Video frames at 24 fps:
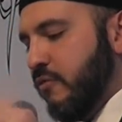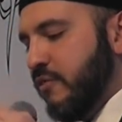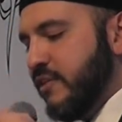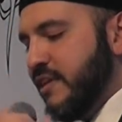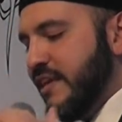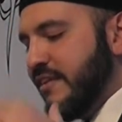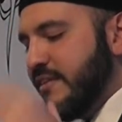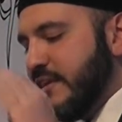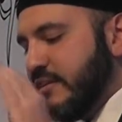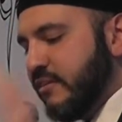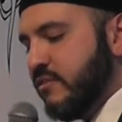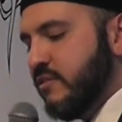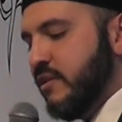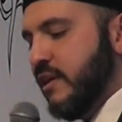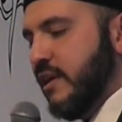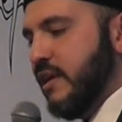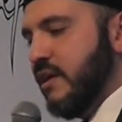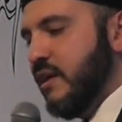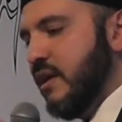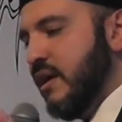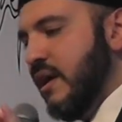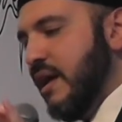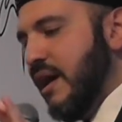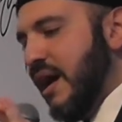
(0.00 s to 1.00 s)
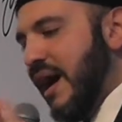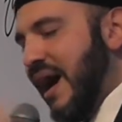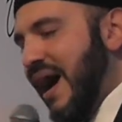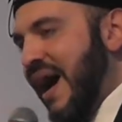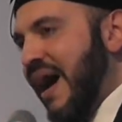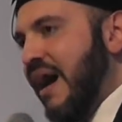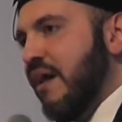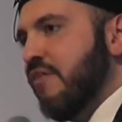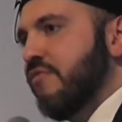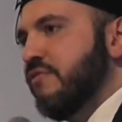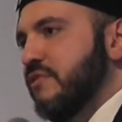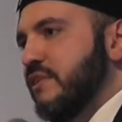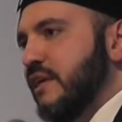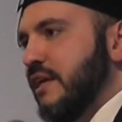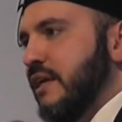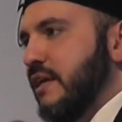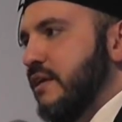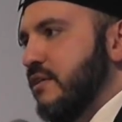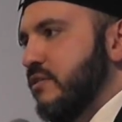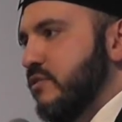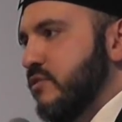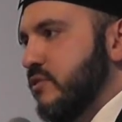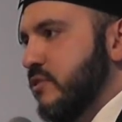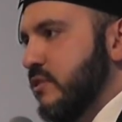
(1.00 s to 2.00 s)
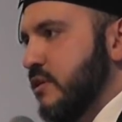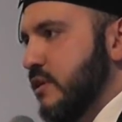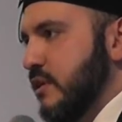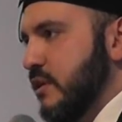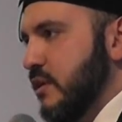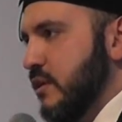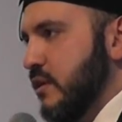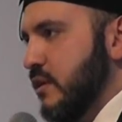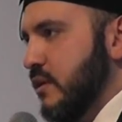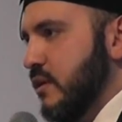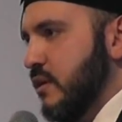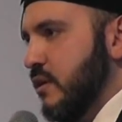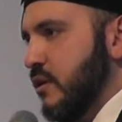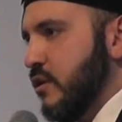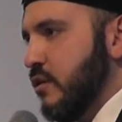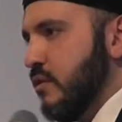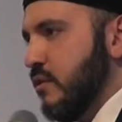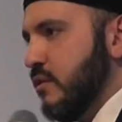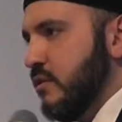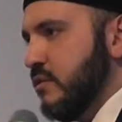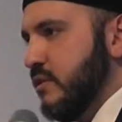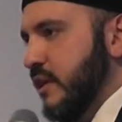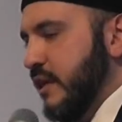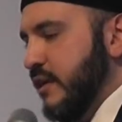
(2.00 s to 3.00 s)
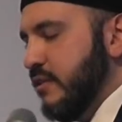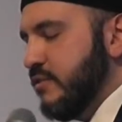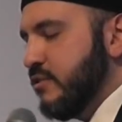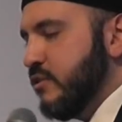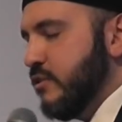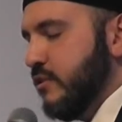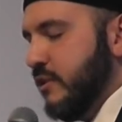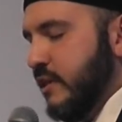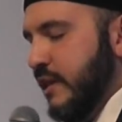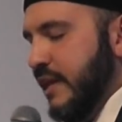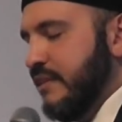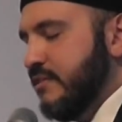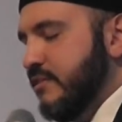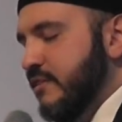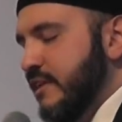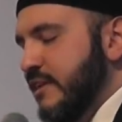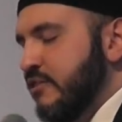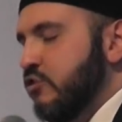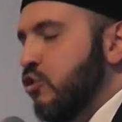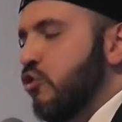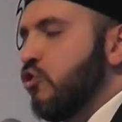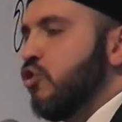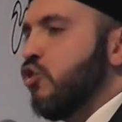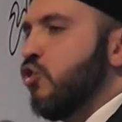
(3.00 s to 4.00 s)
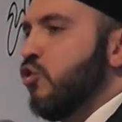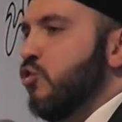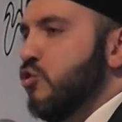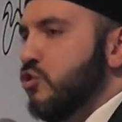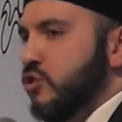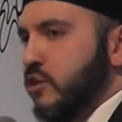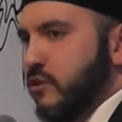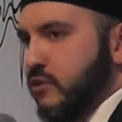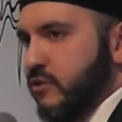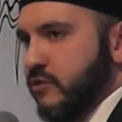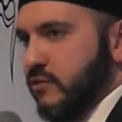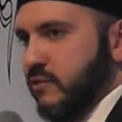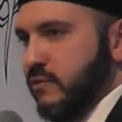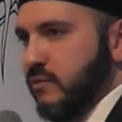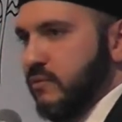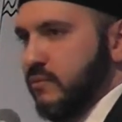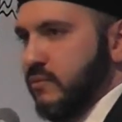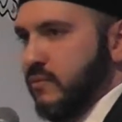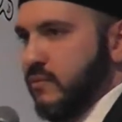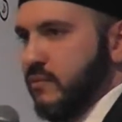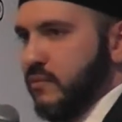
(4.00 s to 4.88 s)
a necessity have leads to these conclusions.